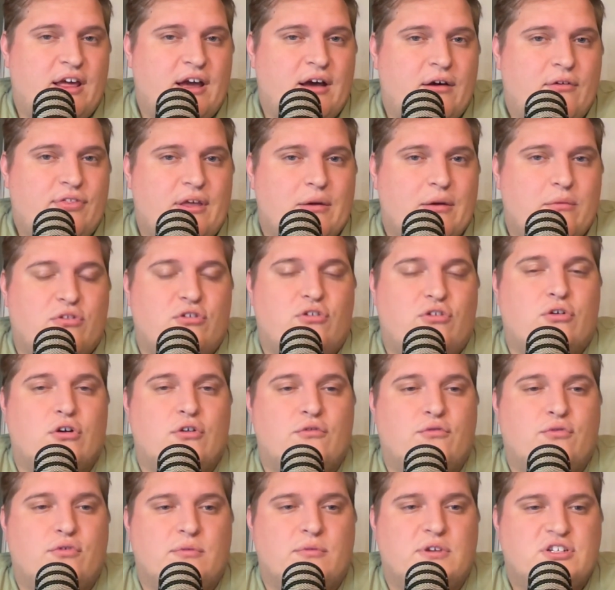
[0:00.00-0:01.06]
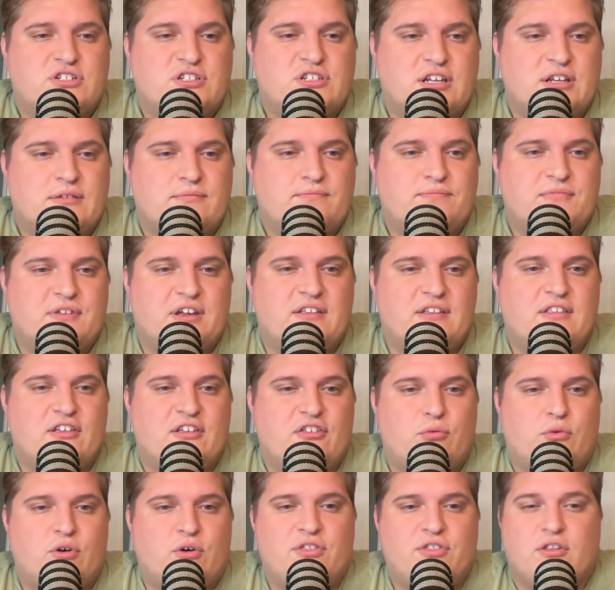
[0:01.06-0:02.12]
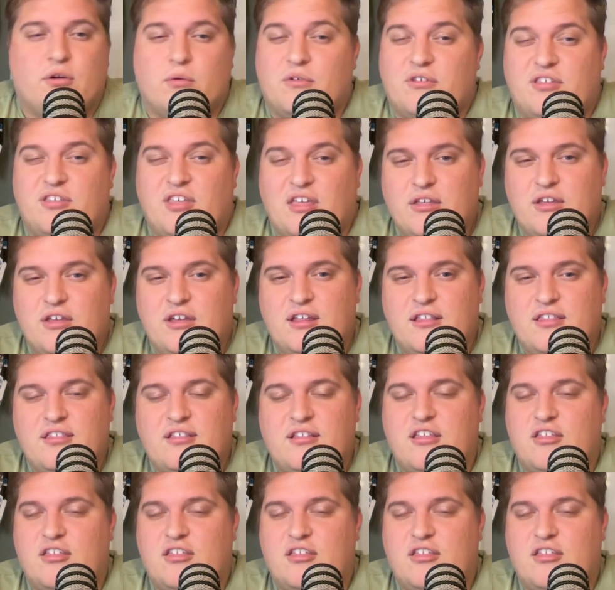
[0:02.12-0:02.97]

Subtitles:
out that was good for Michigan in this one, the resilience.